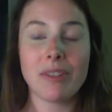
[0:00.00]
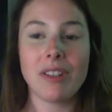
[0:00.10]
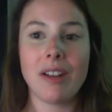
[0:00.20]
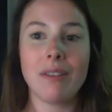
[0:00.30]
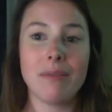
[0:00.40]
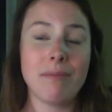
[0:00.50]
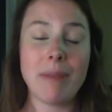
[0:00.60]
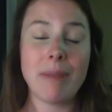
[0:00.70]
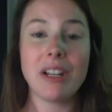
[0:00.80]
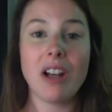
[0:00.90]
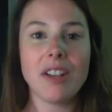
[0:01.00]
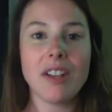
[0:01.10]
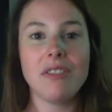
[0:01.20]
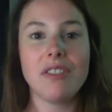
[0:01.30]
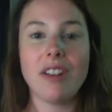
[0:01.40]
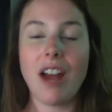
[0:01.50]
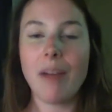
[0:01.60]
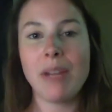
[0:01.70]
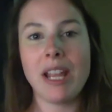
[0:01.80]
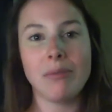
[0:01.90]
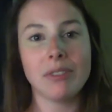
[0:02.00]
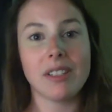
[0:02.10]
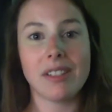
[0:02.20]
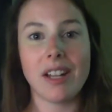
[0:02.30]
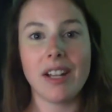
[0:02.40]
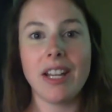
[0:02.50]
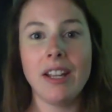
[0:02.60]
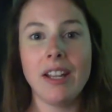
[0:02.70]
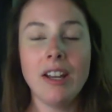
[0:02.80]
that maybe cause you to not be able to study